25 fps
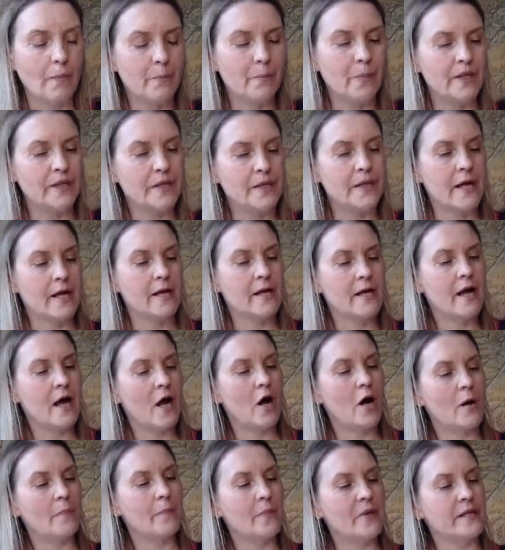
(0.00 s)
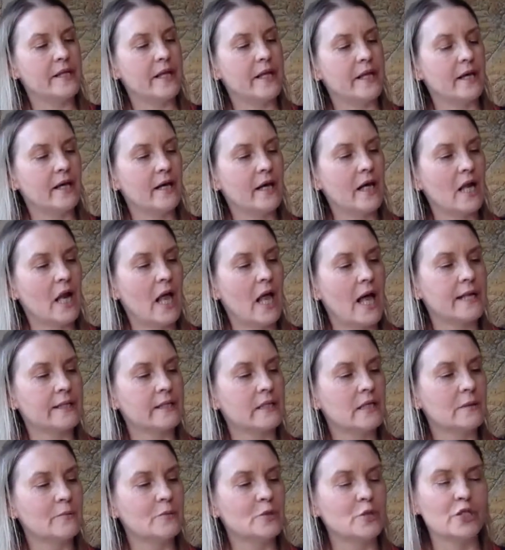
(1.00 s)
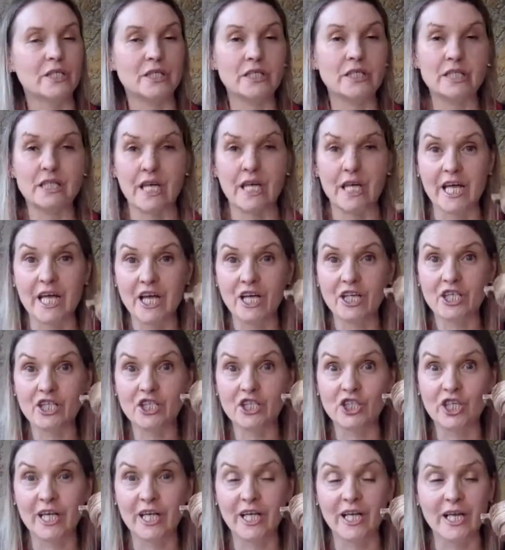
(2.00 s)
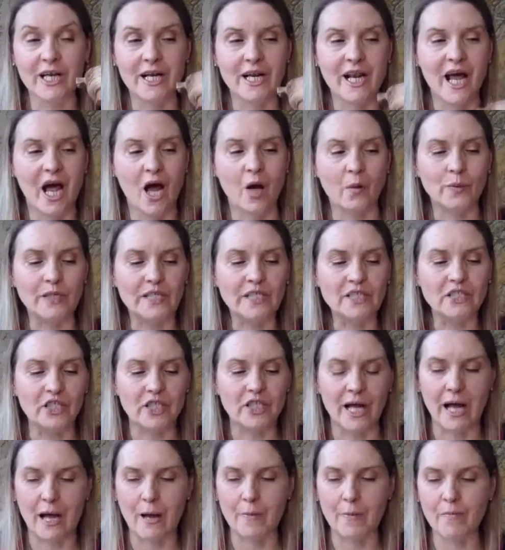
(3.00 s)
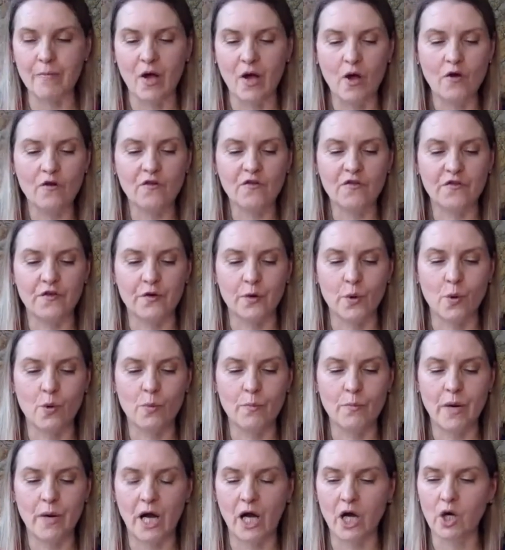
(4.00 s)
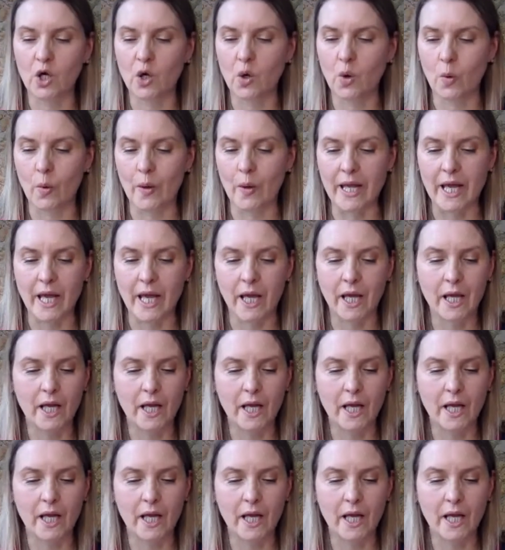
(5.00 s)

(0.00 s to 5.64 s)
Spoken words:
in the clan community sharing a wee dram from a quaich.